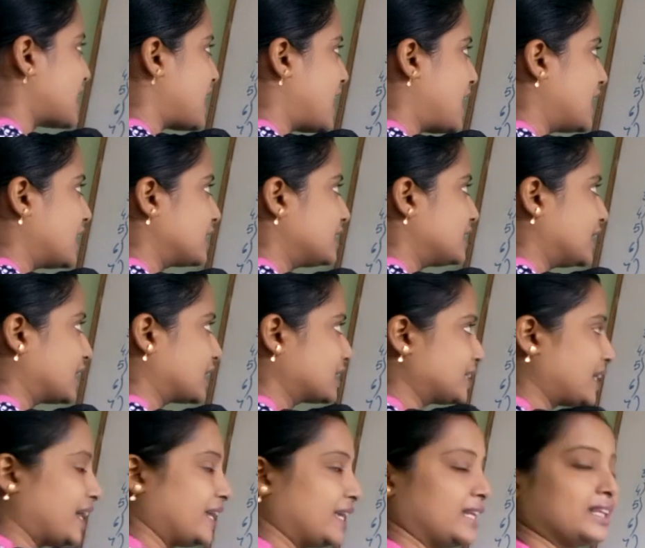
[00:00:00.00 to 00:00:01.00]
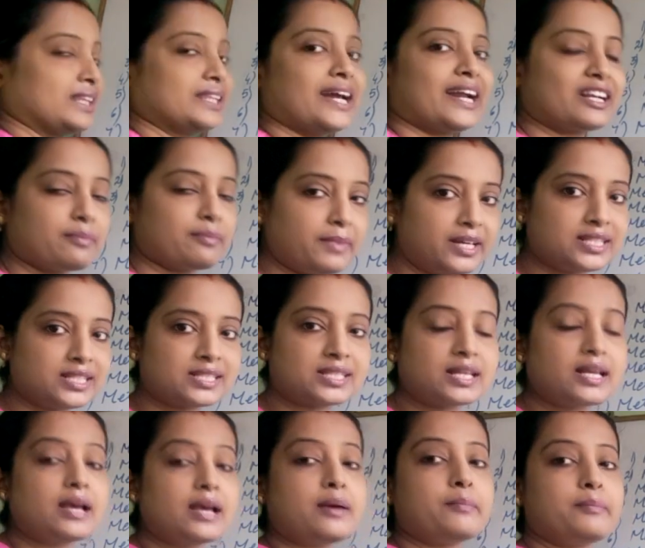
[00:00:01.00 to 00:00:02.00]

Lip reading: are ductile. That means